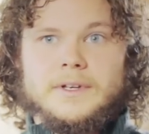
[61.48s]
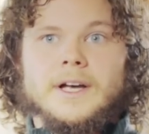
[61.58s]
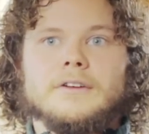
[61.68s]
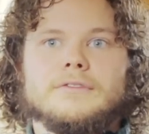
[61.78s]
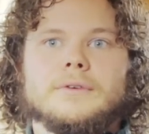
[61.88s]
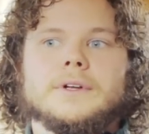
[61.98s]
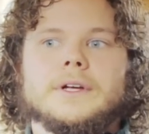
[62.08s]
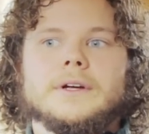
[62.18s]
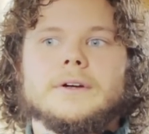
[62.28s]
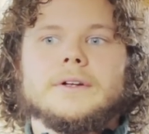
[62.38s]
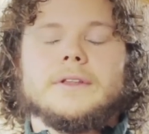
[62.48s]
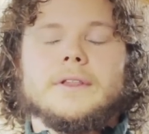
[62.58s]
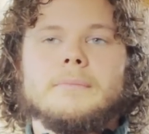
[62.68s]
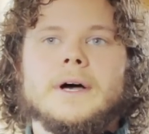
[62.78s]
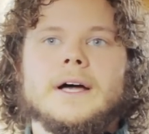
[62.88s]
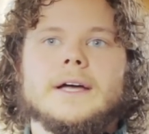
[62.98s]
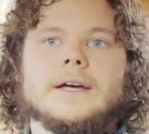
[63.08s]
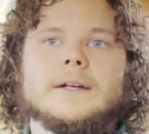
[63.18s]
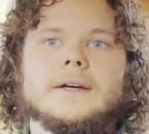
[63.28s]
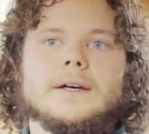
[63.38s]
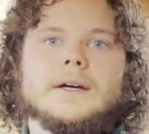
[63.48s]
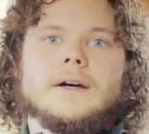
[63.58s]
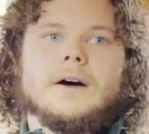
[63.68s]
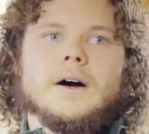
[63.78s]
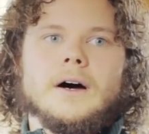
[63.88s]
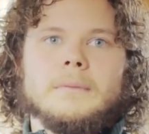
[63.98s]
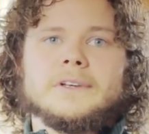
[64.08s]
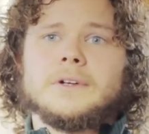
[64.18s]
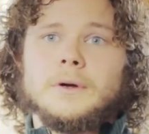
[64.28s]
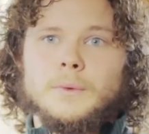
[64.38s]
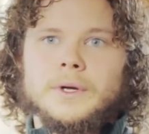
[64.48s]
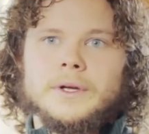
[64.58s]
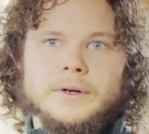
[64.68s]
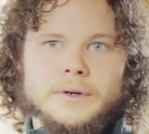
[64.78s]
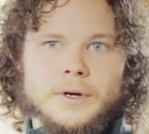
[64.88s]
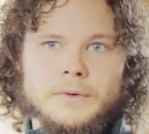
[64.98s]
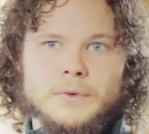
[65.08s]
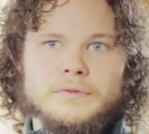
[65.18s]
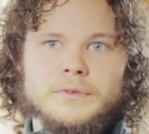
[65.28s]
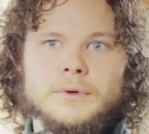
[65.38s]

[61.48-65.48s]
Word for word: California here into the Bay, and I started working on hardwood